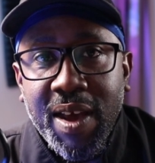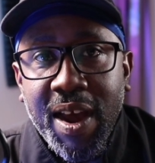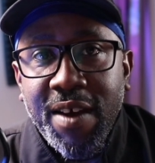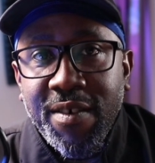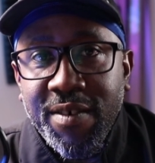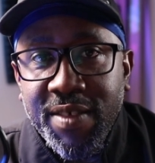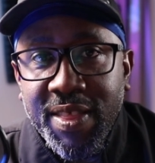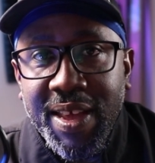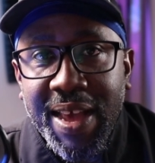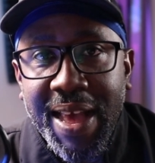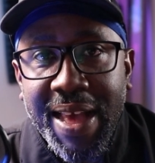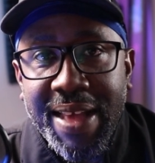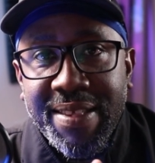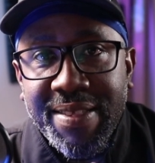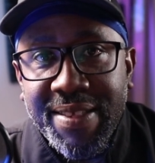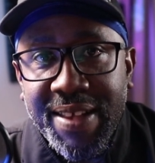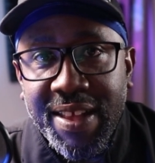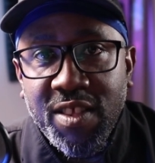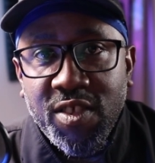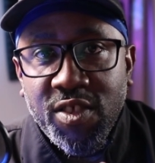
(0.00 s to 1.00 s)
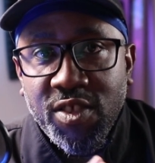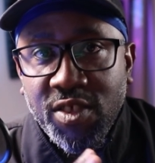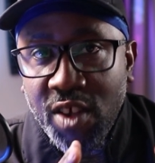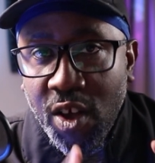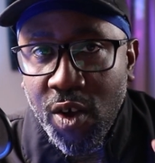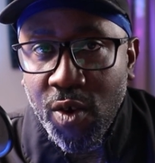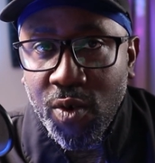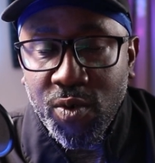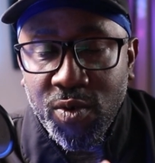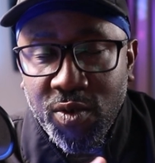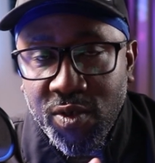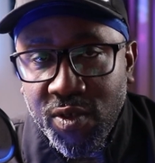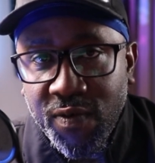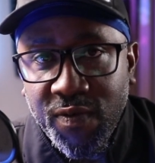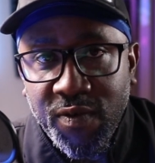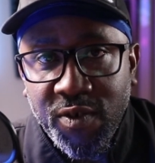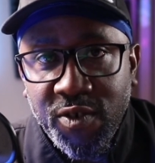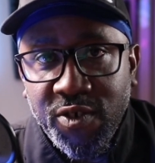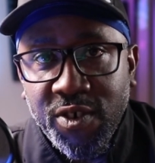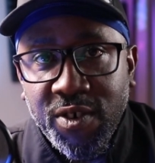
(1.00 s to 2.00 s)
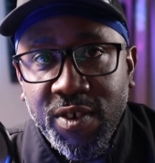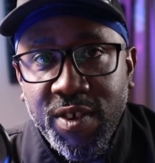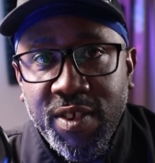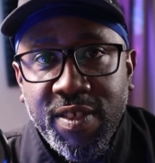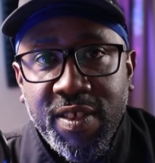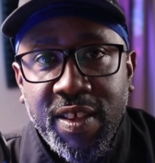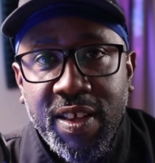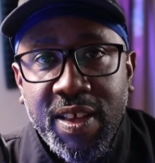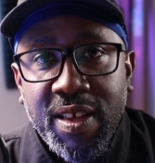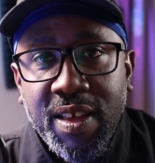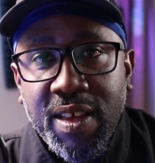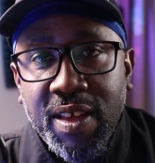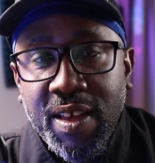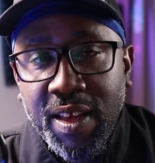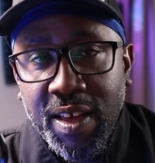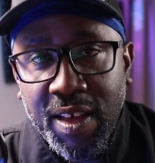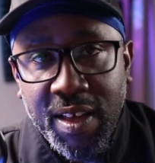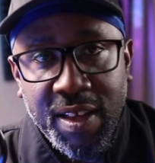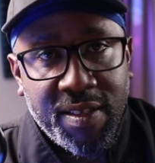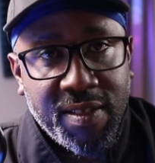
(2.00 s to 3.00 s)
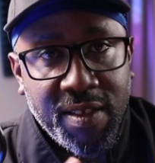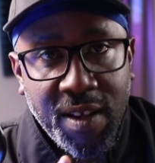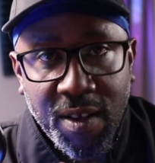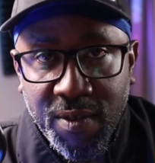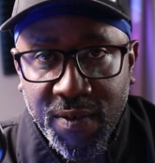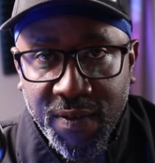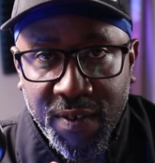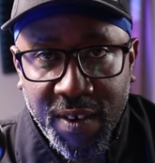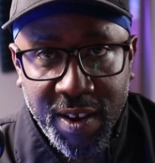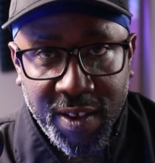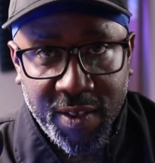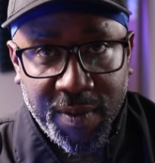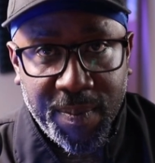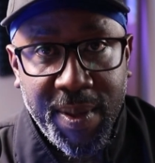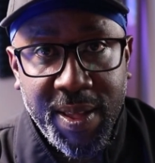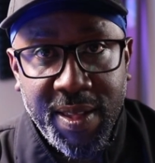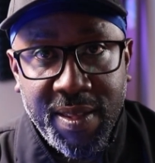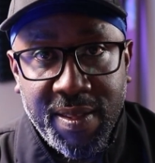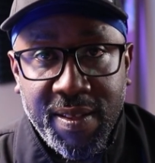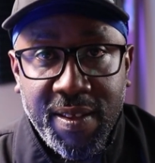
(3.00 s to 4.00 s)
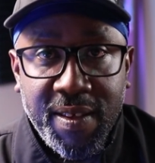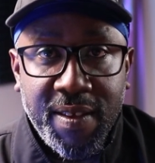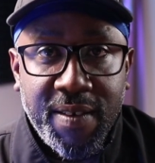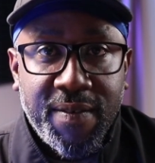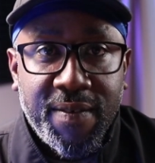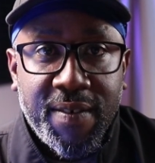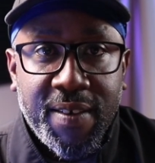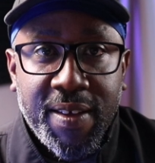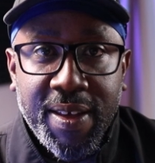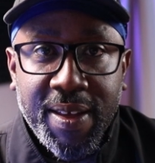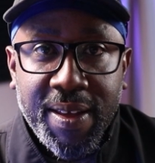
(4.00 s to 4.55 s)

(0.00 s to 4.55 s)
Everything I said sounds futuristic. It sounds very expensive.